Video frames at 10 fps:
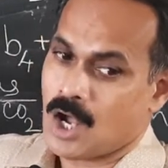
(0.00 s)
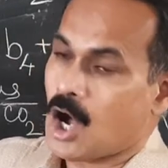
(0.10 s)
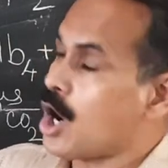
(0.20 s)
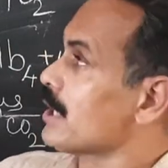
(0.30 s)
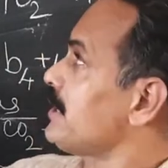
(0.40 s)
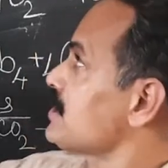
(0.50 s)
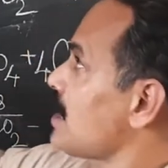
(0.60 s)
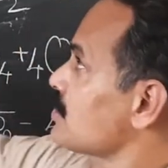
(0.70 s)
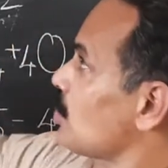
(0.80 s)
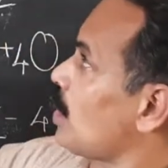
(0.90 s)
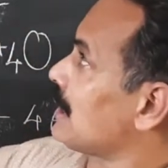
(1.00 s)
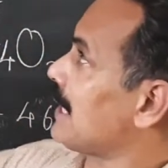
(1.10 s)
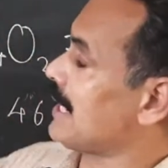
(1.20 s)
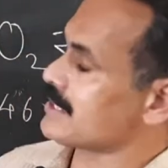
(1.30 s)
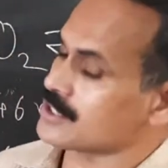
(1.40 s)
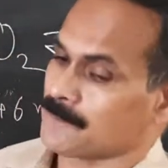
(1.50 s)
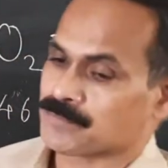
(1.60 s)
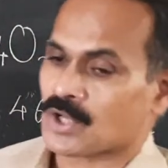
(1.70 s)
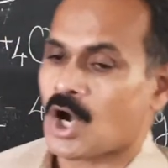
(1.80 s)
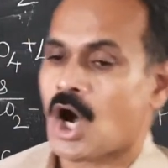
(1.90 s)
or it is also called as
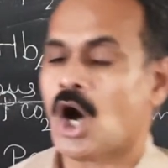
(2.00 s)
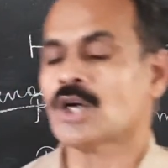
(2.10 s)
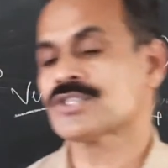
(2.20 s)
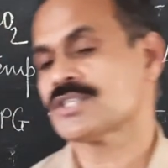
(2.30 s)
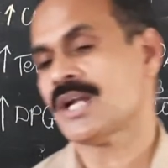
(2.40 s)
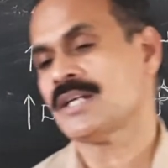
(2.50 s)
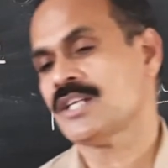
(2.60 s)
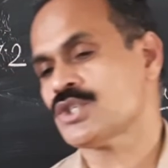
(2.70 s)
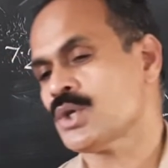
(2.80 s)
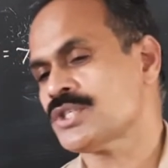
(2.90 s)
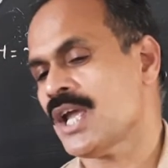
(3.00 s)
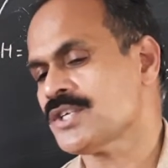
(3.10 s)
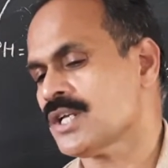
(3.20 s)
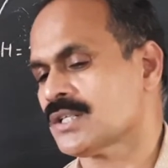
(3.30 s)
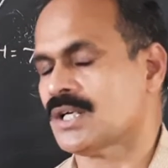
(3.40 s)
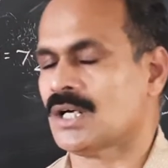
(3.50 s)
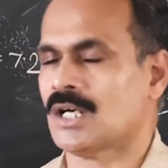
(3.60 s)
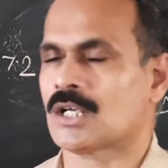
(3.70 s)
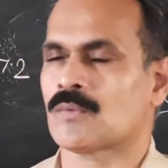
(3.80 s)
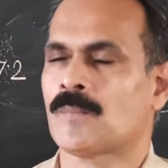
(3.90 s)
oxygen dissociation
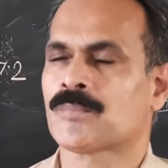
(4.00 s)
curve,